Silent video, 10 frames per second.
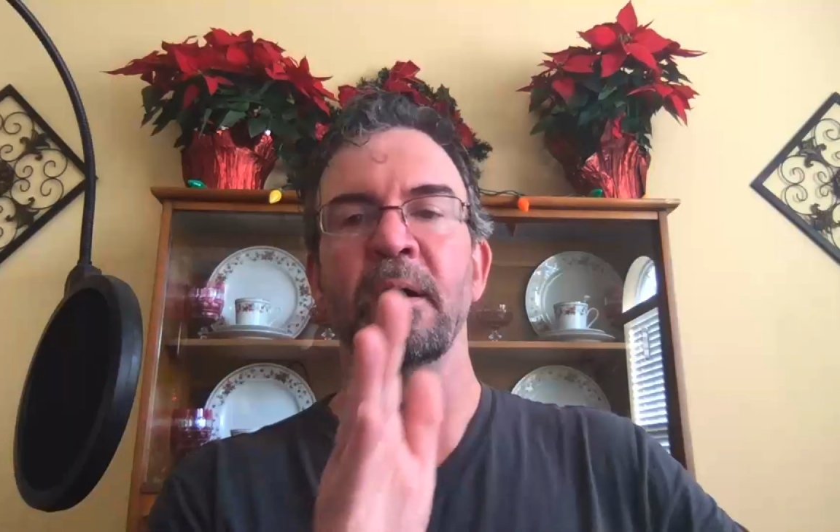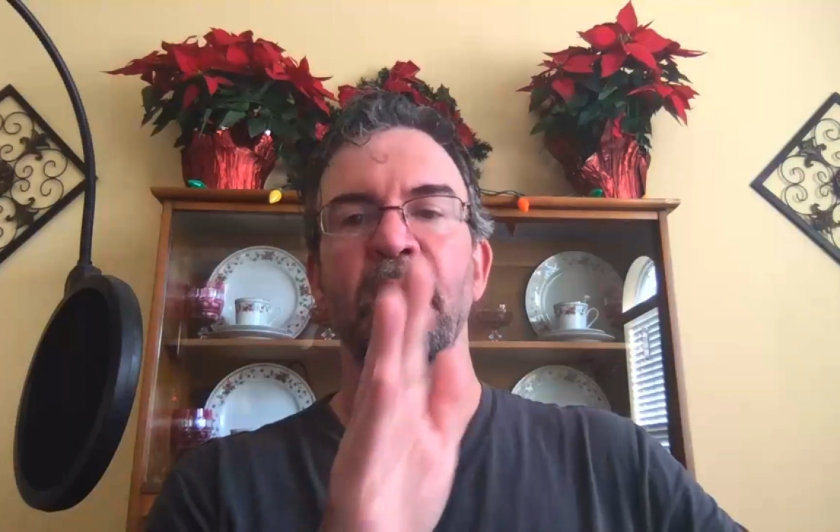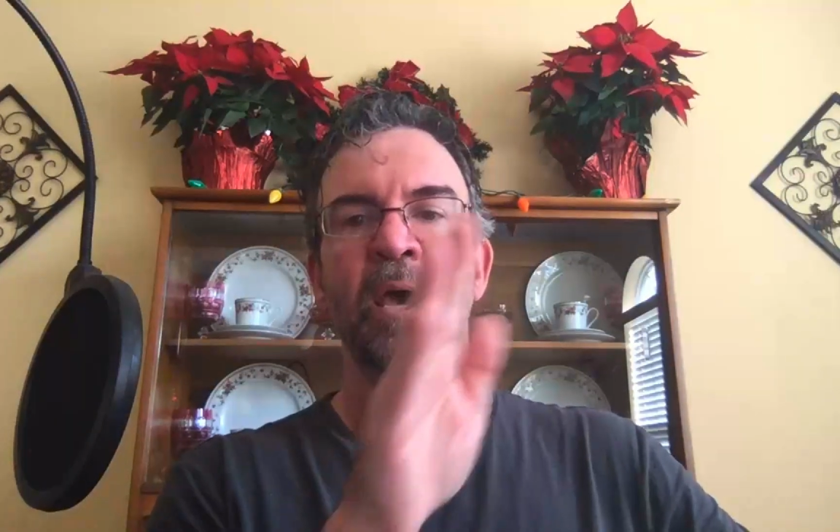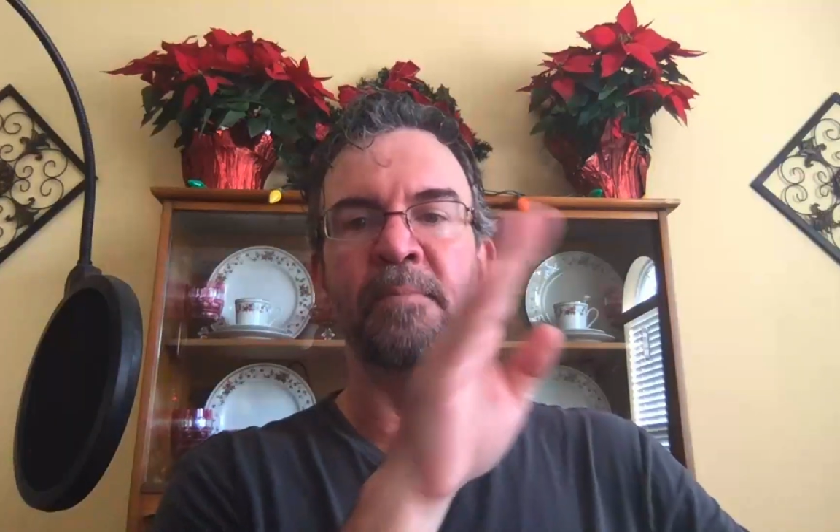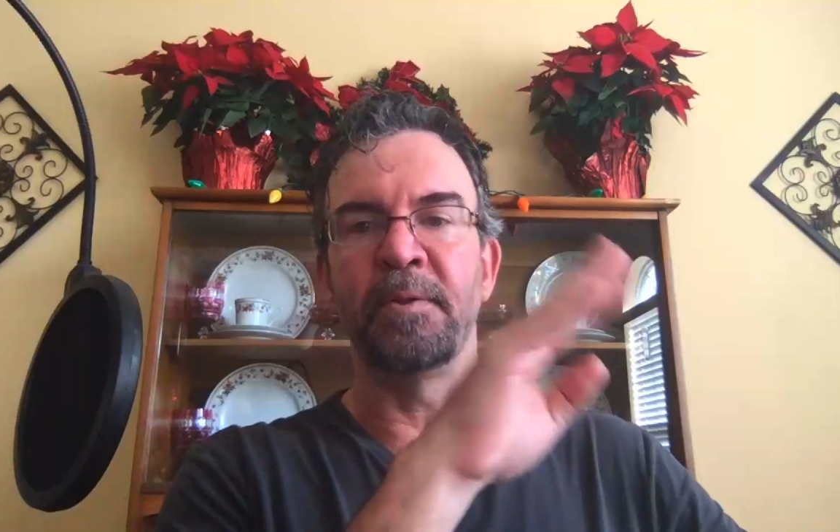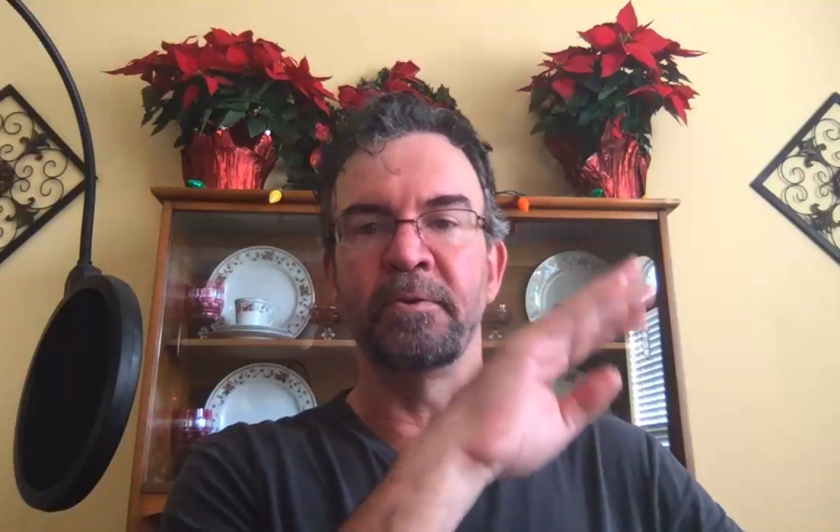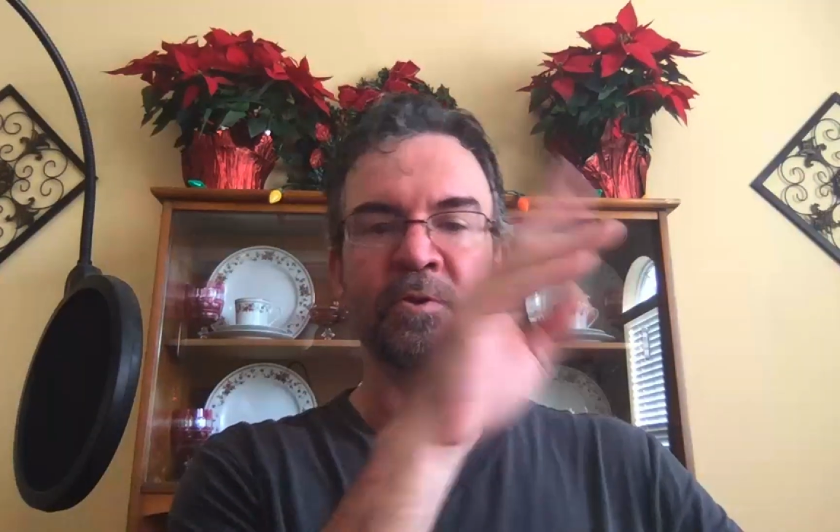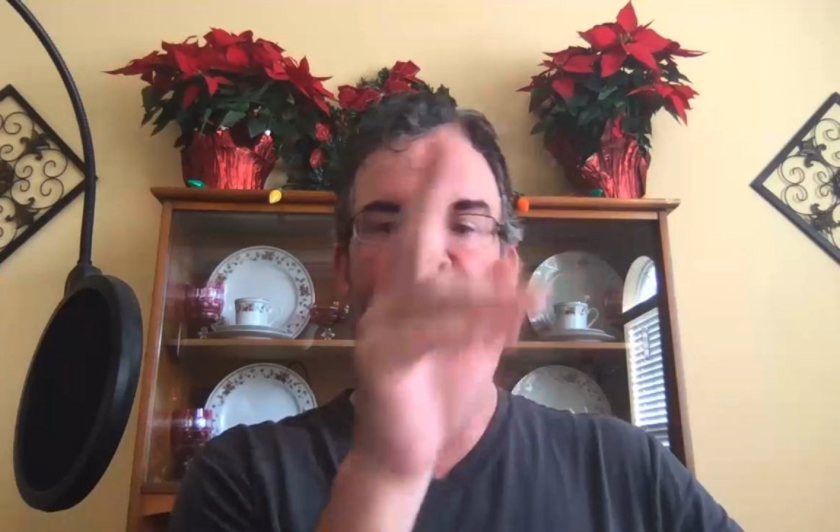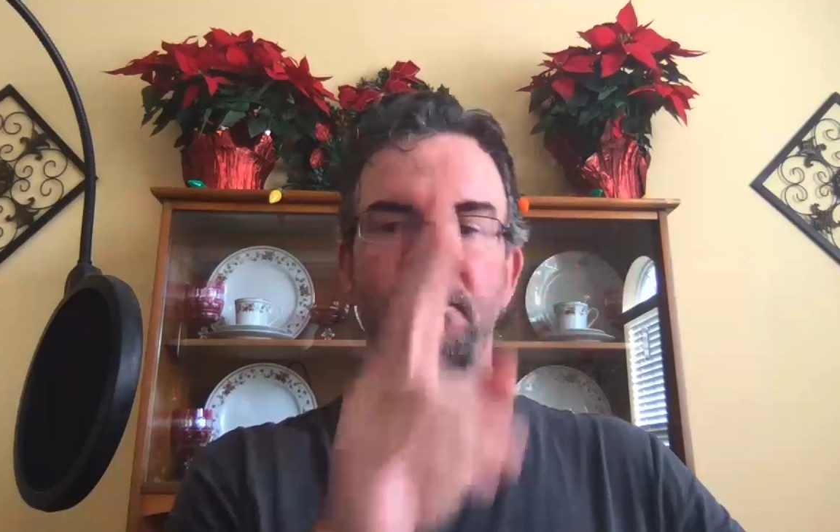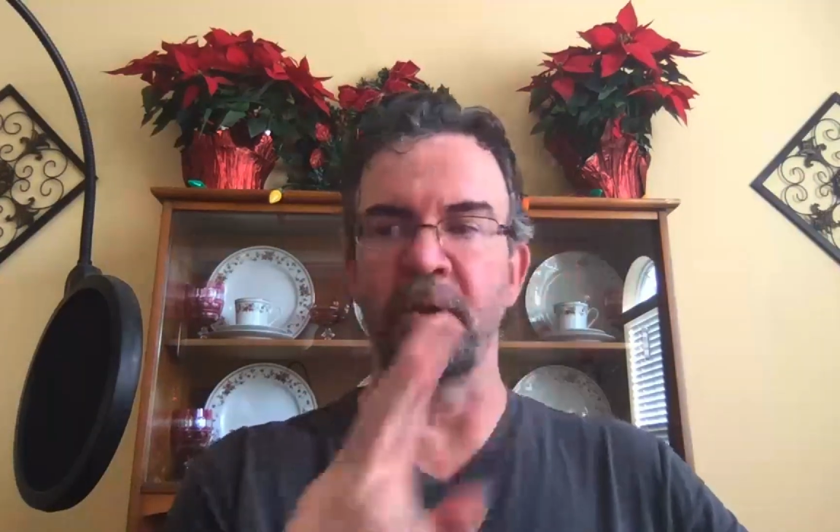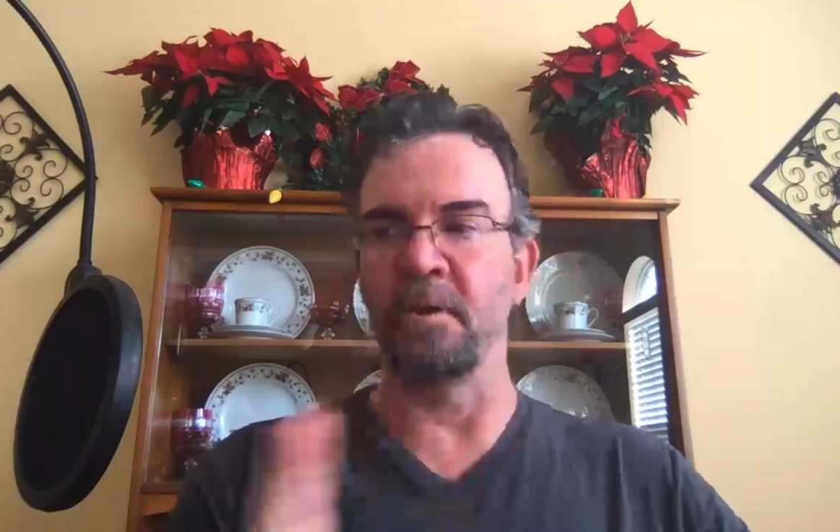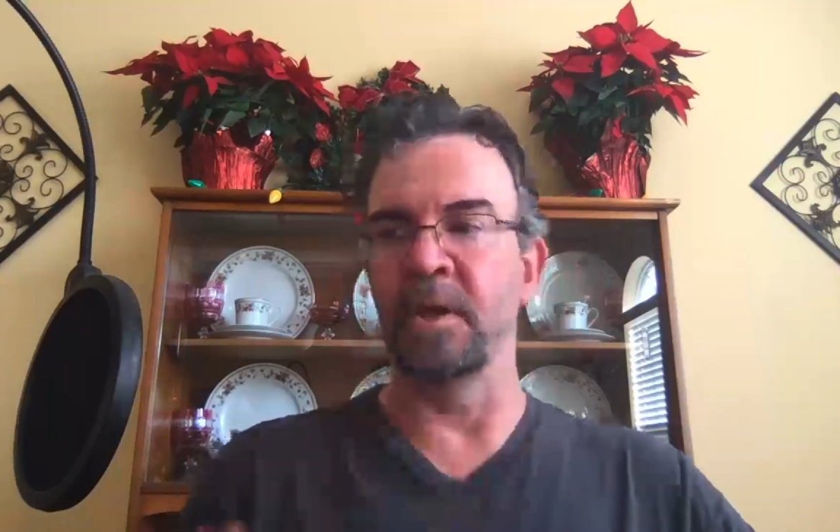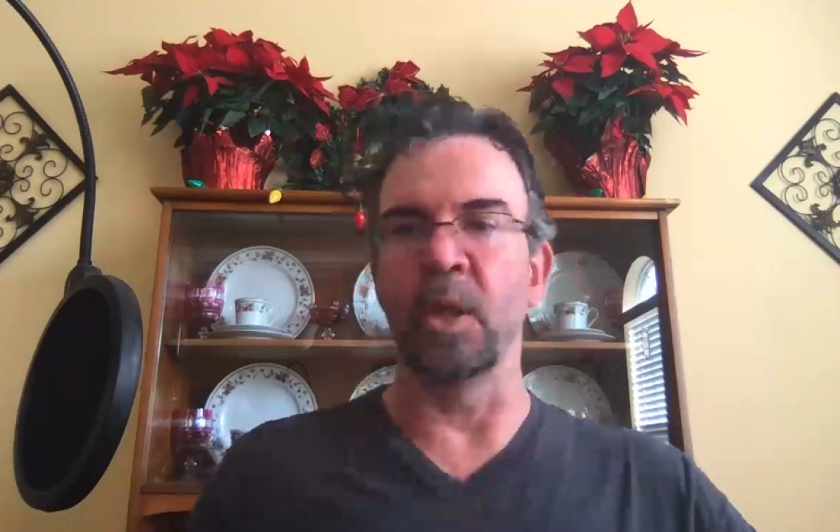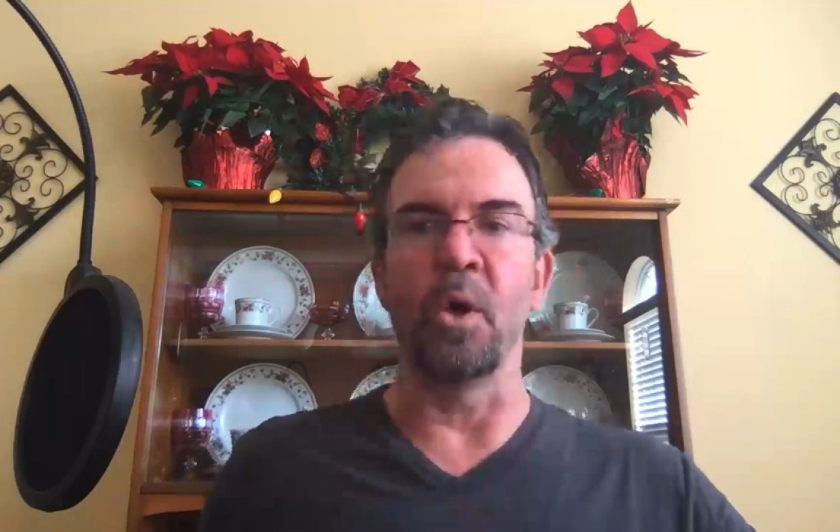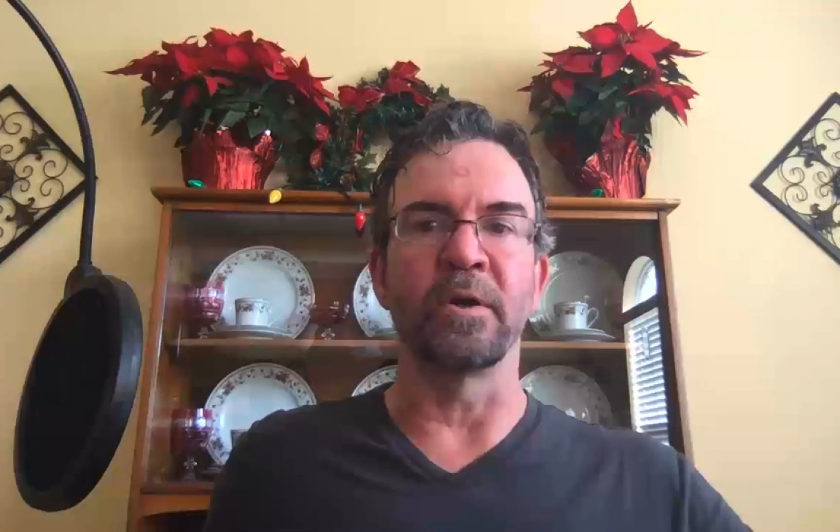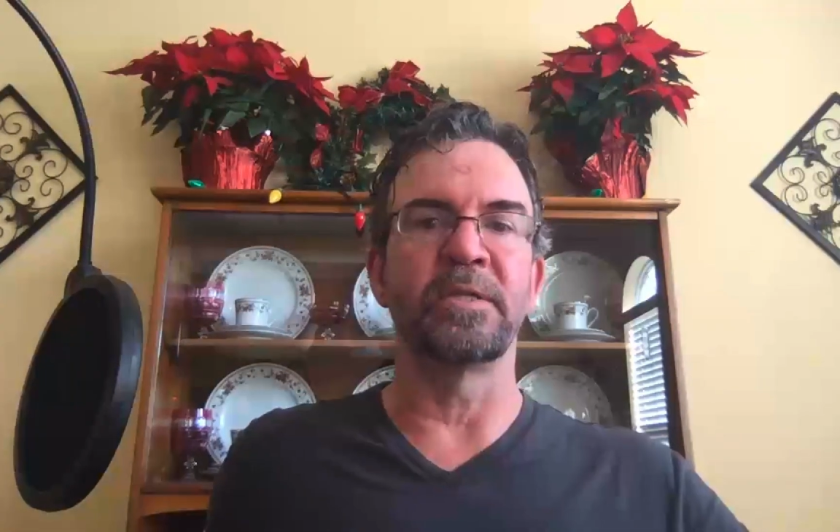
And, but there's a very long